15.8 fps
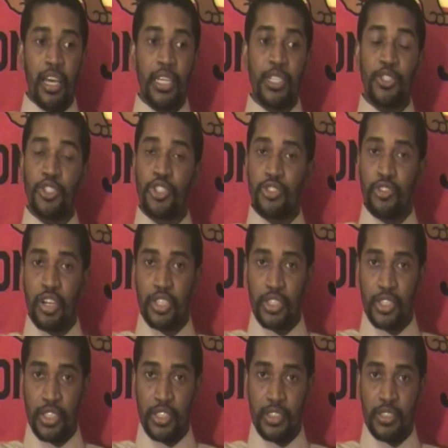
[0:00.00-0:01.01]

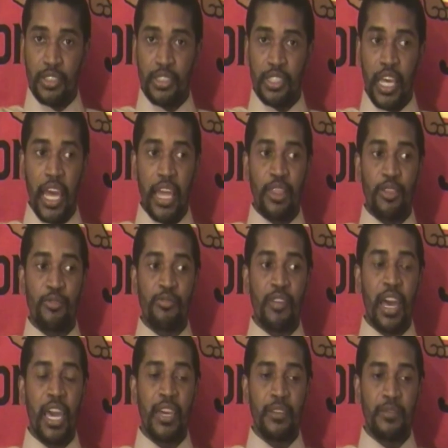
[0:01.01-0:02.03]
instructions and the
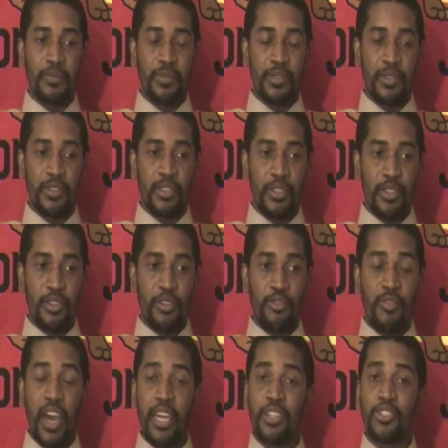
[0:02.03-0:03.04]
right
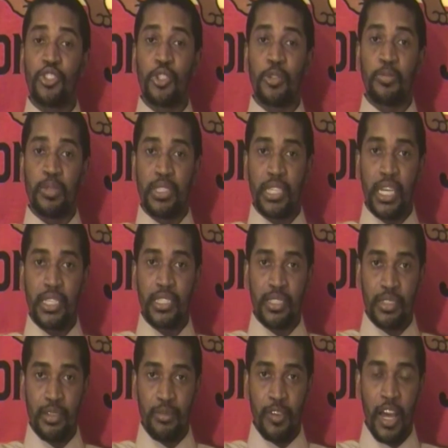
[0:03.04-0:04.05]

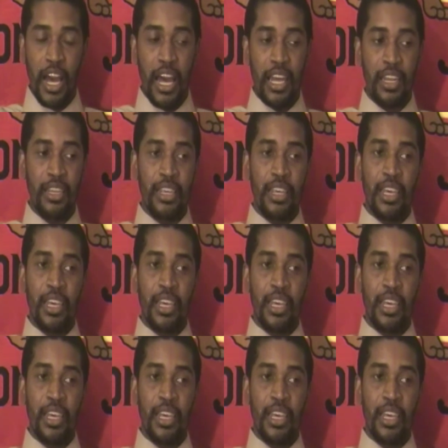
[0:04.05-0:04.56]
interpretation of God,